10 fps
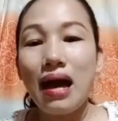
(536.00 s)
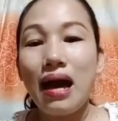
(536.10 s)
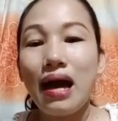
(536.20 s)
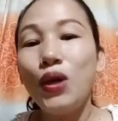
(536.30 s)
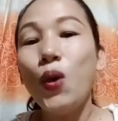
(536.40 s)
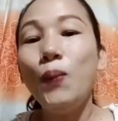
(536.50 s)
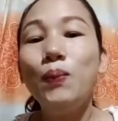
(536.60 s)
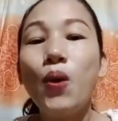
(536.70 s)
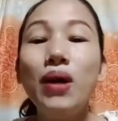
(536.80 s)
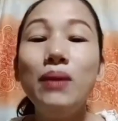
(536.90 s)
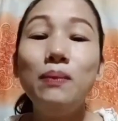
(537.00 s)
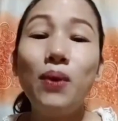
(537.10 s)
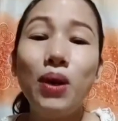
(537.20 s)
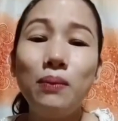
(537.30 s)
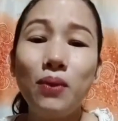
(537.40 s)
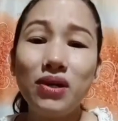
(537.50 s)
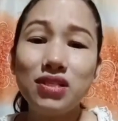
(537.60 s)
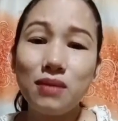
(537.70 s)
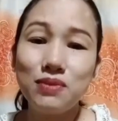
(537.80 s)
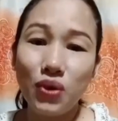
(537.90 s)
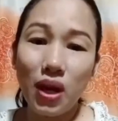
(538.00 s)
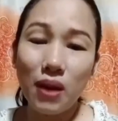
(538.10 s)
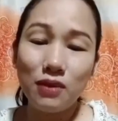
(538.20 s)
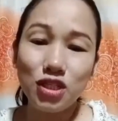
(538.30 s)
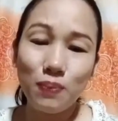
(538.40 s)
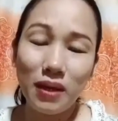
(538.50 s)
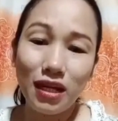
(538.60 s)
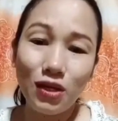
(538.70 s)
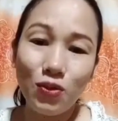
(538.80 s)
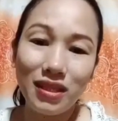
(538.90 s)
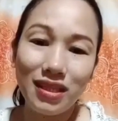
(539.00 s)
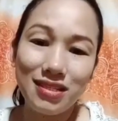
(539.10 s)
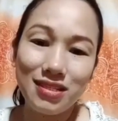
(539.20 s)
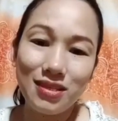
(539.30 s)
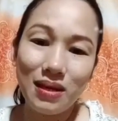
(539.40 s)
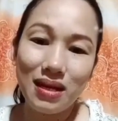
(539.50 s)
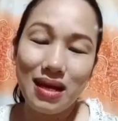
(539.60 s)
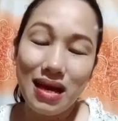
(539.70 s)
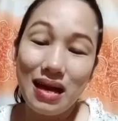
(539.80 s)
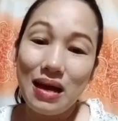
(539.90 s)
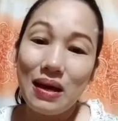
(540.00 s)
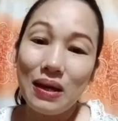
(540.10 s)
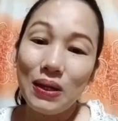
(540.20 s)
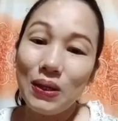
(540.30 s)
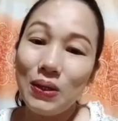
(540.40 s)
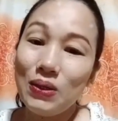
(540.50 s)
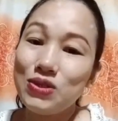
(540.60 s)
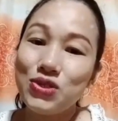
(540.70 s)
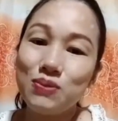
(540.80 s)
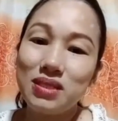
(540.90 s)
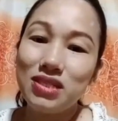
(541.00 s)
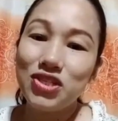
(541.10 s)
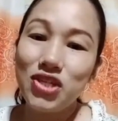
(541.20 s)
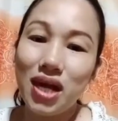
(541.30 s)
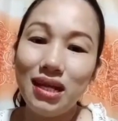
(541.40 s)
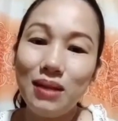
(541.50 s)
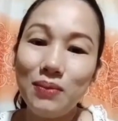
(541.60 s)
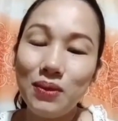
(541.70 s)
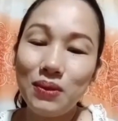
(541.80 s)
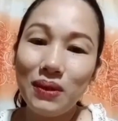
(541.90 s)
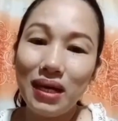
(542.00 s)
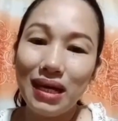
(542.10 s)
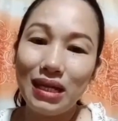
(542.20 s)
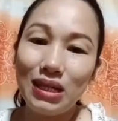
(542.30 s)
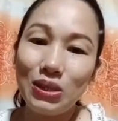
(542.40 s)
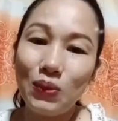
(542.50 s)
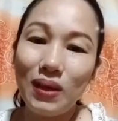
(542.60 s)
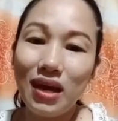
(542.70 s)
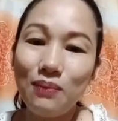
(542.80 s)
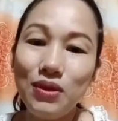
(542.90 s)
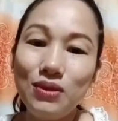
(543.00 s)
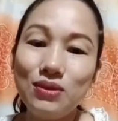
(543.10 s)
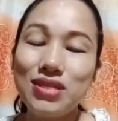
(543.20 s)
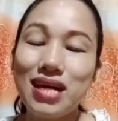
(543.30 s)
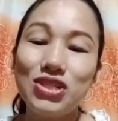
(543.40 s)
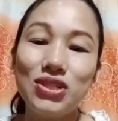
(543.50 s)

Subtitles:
I hope more subscribers pa na dumating sa YouTube channel mo. And we love you, Sacho